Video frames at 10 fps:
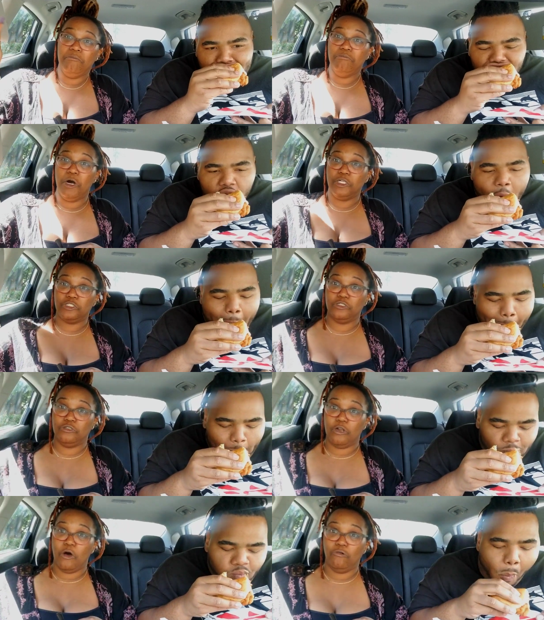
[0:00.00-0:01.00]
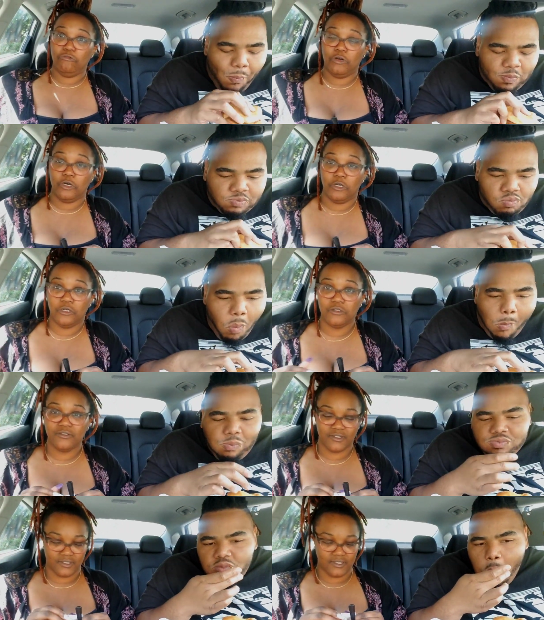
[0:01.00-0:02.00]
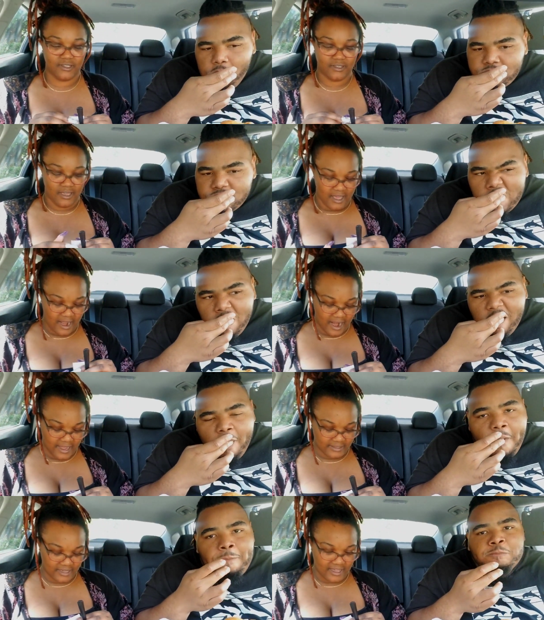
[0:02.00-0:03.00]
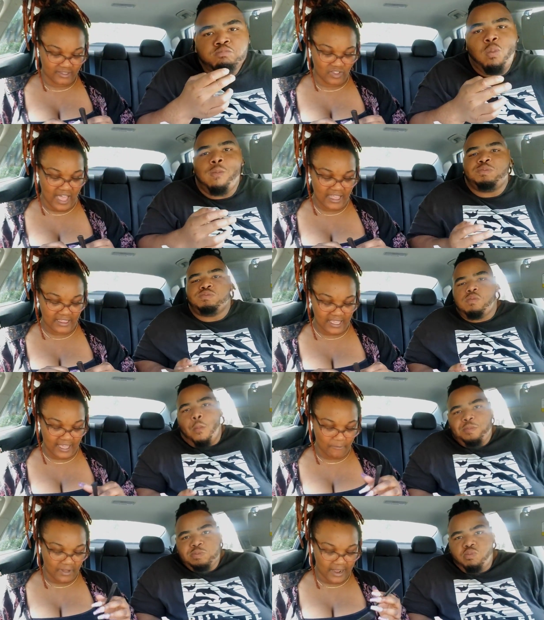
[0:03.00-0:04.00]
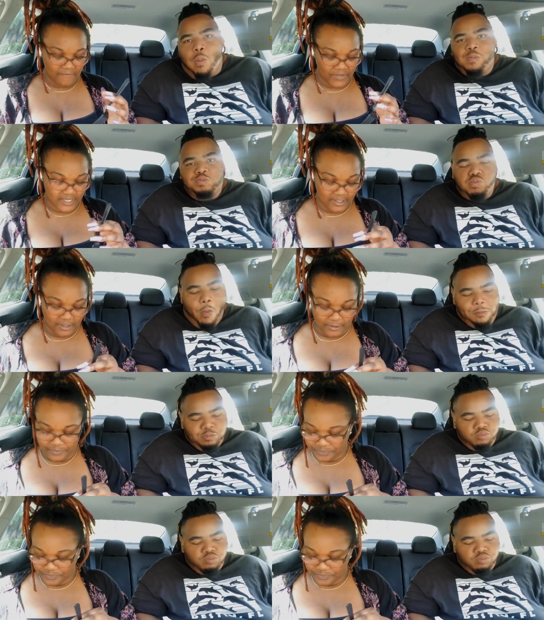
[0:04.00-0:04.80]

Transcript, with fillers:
Speaker 1: much longer. All right, y'all. So I think what I'm finna do